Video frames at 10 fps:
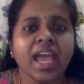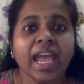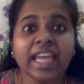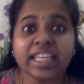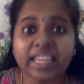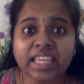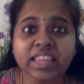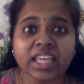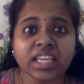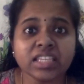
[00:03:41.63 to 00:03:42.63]
and he
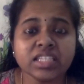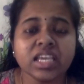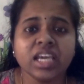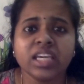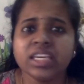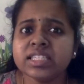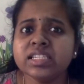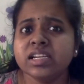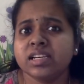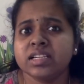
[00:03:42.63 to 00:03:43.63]
thinks his
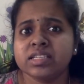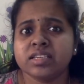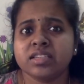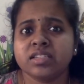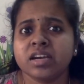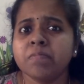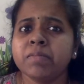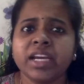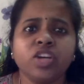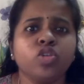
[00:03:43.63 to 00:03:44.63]
little sister
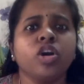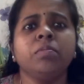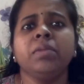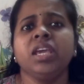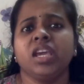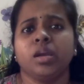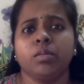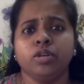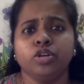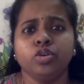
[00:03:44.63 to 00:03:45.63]
might not be
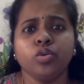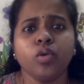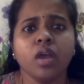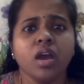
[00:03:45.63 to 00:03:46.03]
able to